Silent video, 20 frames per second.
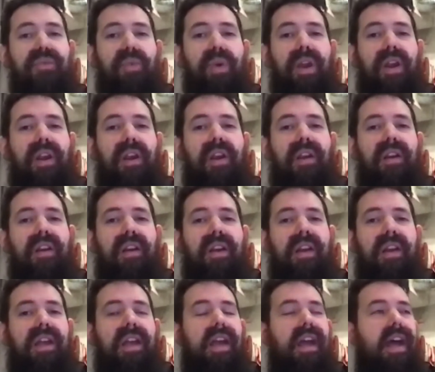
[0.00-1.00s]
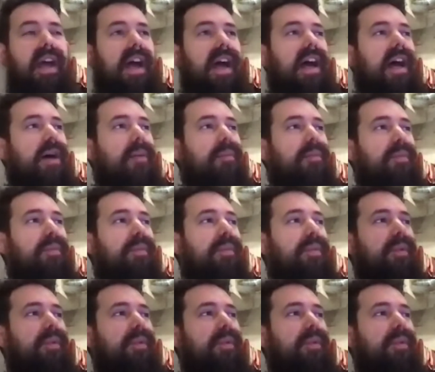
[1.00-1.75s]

we're kind